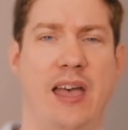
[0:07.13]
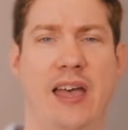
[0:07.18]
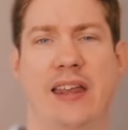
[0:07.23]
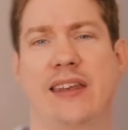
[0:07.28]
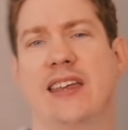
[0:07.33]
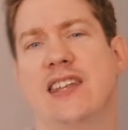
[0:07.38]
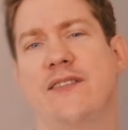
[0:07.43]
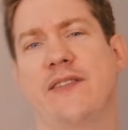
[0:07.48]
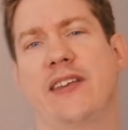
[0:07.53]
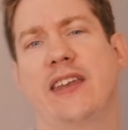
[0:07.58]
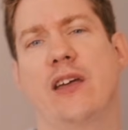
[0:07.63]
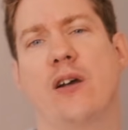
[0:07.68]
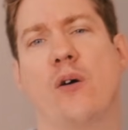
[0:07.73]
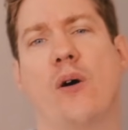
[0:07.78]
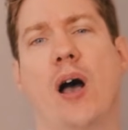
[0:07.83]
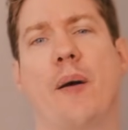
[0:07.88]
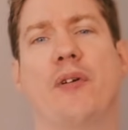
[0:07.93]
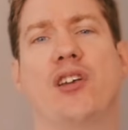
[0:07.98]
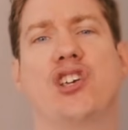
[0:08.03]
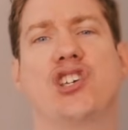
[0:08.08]
In this
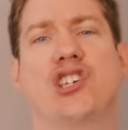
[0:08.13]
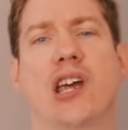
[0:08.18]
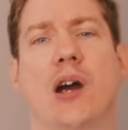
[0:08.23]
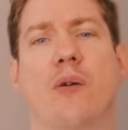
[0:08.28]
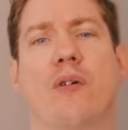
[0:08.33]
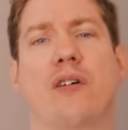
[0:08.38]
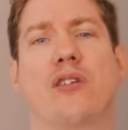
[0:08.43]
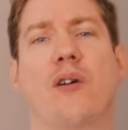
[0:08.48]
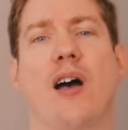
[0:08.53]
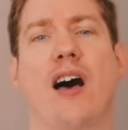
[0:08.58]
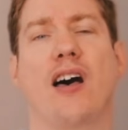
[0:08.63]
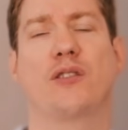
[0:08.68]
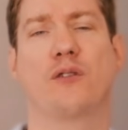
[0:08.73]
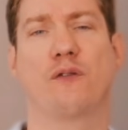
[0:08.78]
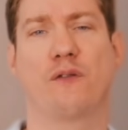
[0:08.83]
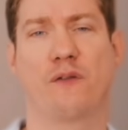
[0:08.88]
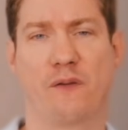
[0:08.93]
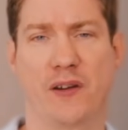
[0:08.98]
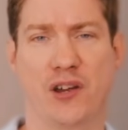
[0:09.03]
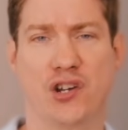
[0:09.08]
video, I'm going to share with you how
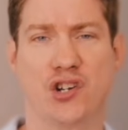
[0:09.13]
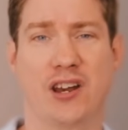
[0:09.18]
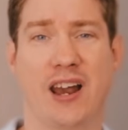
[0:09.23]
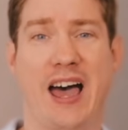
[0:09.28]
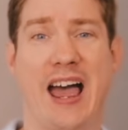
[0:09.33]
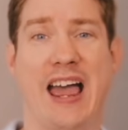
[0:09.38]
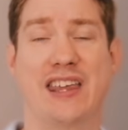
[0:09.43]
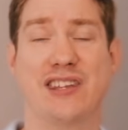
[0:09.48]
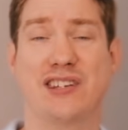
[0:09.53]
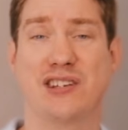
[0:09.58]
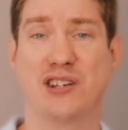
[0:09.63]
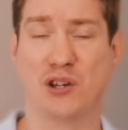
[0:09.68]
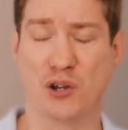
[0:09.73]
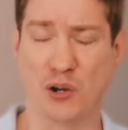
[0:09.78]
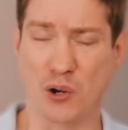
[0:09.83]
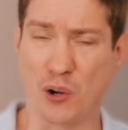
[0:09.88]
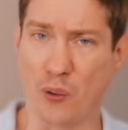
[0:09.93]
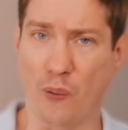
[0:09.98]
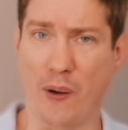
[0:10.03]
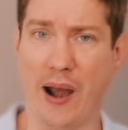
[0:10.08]
to visualize
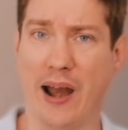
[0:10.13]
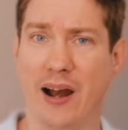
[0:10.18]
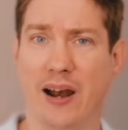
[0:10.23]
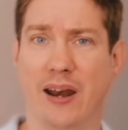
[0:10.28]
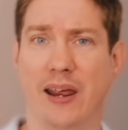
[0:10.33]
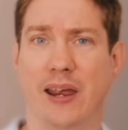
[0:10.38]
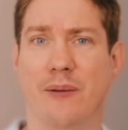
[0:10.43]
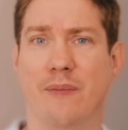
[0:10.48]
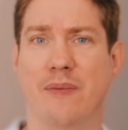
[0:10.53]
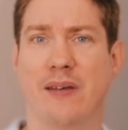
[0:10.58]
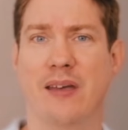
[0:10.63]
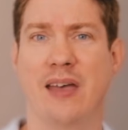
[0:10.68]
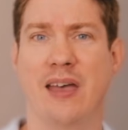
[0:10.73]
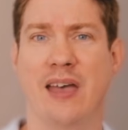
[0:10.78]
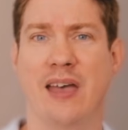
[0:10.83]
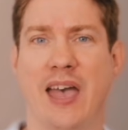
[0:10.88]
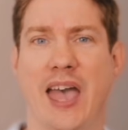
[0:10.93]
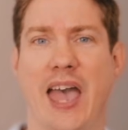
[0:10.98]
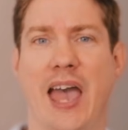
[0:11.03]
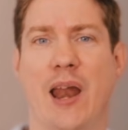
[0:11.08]
correctly.
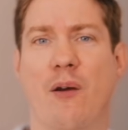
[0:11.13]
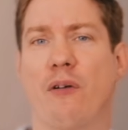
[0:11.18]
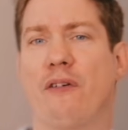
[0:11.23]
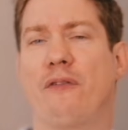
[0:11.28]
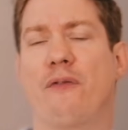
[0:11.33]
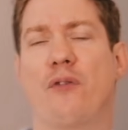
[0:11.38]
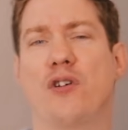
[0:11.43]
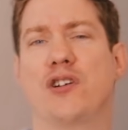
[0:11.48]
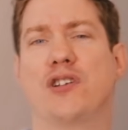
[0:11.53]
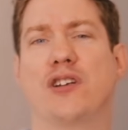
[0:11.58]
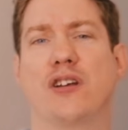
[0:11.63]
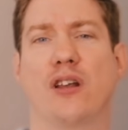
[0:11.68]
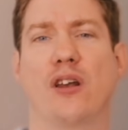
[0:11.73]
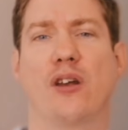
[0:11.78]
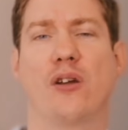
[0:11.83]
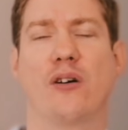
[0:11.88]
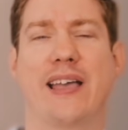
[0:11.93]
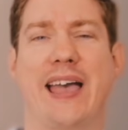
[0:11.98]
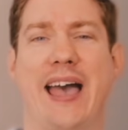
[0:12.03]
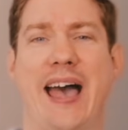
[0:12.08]
And we're first going to
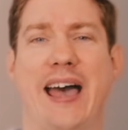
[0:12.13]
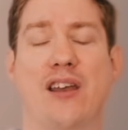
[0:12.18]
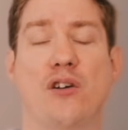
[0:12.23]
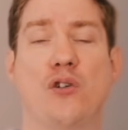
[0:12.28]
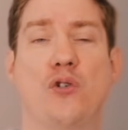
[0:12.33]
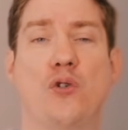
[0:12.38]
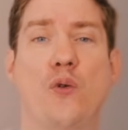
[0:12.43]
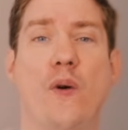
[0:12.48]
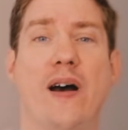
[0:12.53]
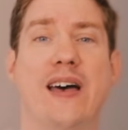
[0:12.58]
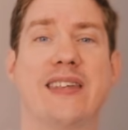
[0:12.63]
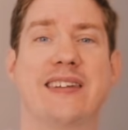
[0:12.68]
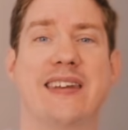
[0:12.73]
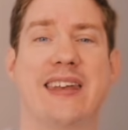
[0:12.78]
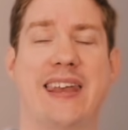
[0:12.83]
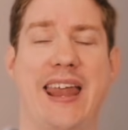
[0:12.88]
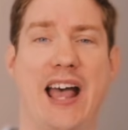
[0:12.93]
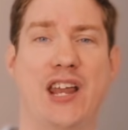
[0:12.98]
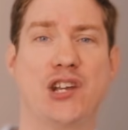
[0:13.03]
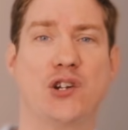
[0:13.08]
look at who has a
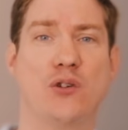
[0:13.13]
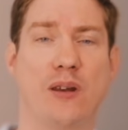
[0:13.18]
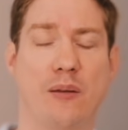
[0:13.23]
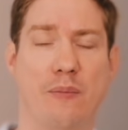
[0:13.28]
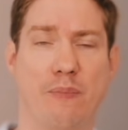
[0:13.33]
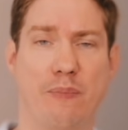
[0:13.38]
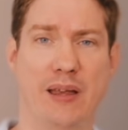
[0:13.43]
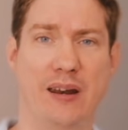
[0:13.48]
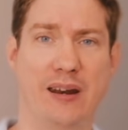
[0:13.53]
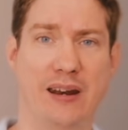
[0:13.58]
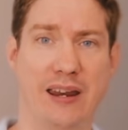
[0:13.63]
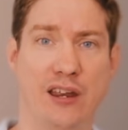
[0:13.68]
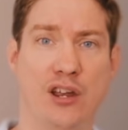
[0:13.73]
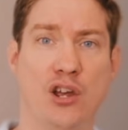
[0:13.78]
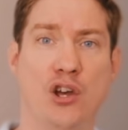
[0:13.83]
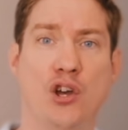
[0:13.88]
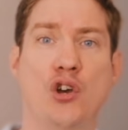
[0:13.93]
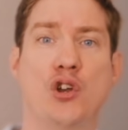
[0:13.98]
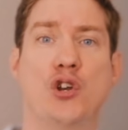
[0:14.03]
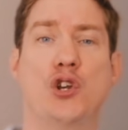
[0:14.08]
natural ability
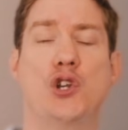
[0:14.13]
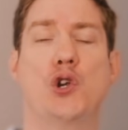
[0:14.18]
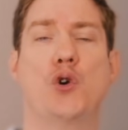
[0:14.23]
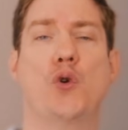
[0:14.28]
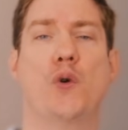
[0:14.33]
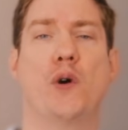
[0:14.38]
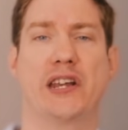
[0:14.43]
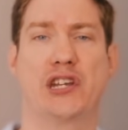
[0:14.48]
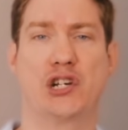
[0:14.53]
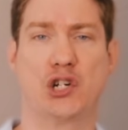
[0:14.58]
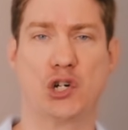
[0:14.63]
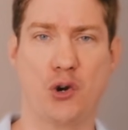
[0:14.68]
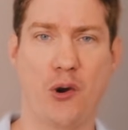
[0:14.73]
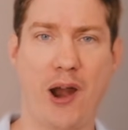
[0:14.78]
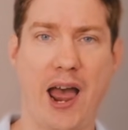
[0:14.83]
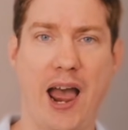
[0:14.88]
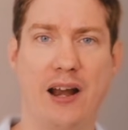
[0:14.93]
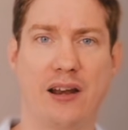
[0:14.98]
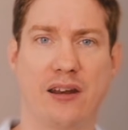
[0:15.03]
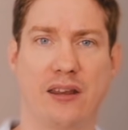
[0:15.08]
to
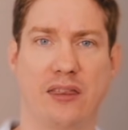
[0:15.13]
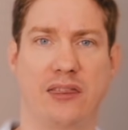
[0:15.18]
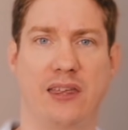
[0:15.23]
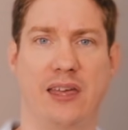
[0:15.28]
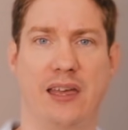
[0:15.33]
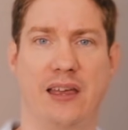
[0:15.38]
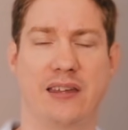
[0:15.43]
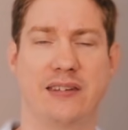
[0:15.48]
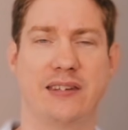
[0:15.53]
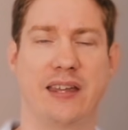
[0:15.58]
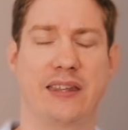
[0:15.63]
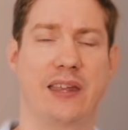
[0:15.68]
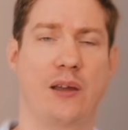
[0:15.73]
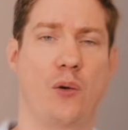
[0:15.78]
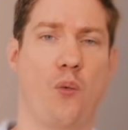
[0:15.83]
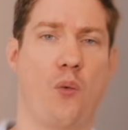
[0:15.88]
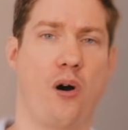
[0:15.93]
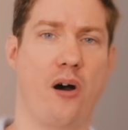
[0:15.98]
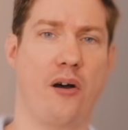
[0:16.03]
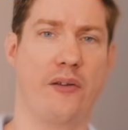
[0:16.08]
attract the things that they
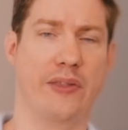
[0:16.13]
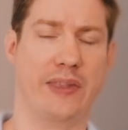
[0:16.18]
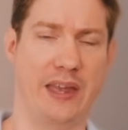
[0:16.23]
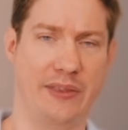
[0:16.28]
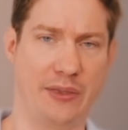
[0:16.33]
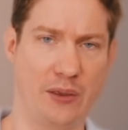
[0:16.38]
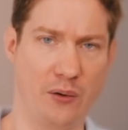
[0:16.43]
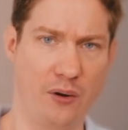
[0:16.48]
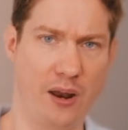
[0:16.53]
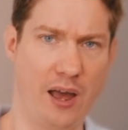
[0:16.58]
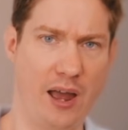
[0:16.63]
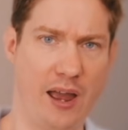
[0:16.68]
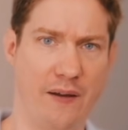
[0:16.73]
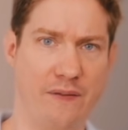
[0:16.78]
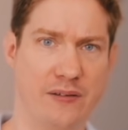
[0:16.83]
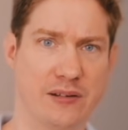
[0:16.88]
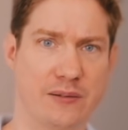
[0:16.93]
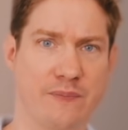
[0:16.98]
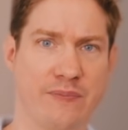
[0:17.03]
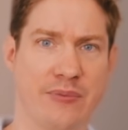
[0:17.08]
want in their
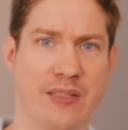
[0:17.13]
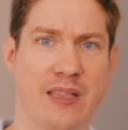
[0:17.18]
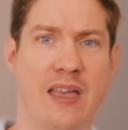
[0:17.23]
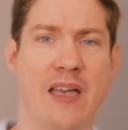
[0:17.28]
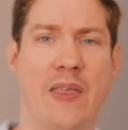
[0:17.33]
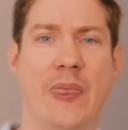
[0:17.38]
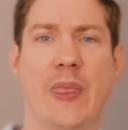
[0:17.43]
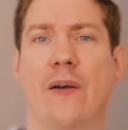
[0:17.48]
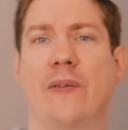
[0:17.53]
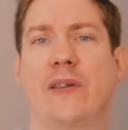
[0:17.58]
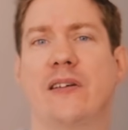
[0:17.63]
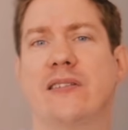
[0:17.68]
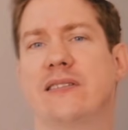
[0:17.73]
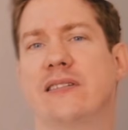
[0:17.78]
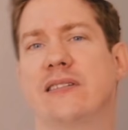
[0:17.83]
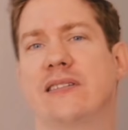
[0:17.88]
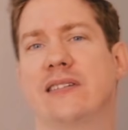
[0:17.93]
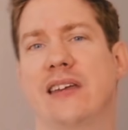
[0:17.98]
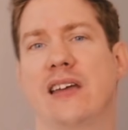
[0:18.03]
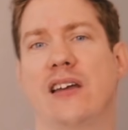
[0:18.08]
lives. Now, there's
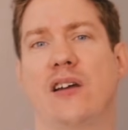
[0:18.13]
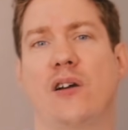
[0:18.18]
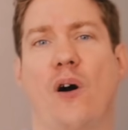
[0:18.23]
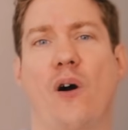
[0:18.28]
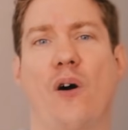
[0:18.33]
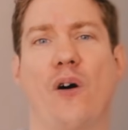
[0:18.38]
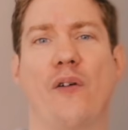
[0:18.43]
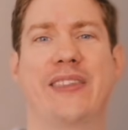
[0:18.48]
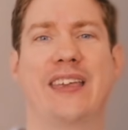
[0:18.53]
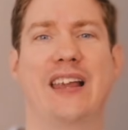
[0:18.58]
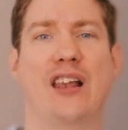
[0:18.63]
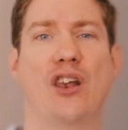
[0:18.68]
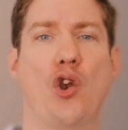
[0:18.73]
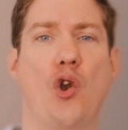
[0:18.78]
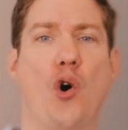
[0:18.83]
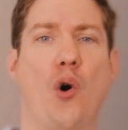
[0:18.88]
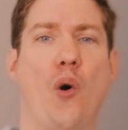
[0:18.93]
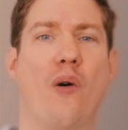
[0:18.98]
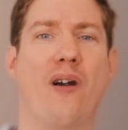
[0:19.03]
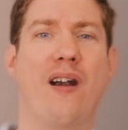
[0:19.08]
this thing called the
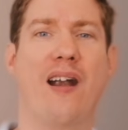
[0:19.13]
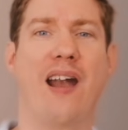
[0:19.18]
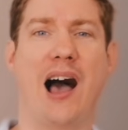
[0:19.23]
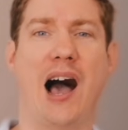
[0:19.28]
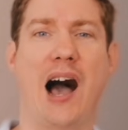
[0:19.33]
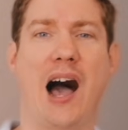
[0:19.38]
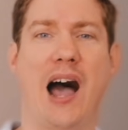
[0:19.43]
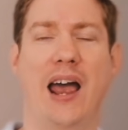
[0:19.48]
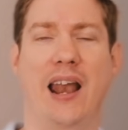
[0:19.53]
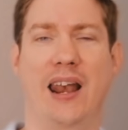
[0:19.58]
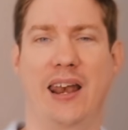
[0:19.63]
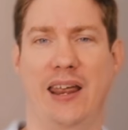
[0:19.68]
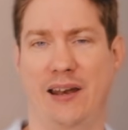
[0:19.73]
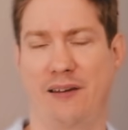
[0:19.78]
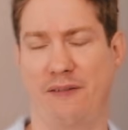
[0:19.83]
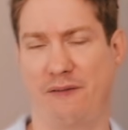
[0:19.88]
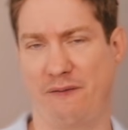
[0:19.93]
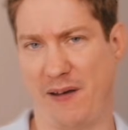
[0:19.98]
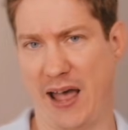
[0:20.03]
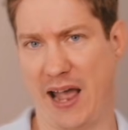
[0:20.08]
lower
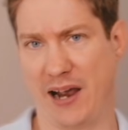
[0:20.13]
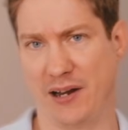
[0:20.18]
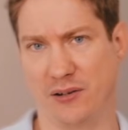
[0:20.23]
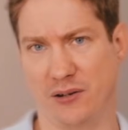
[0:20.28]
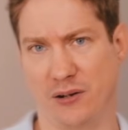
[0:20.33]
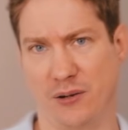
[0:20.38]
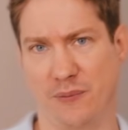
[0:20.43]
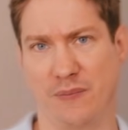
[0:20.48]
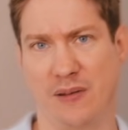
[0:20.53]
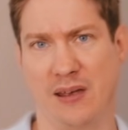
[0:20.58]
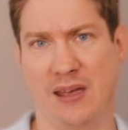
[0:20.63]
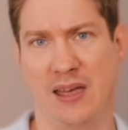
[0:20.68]
eyelid factor,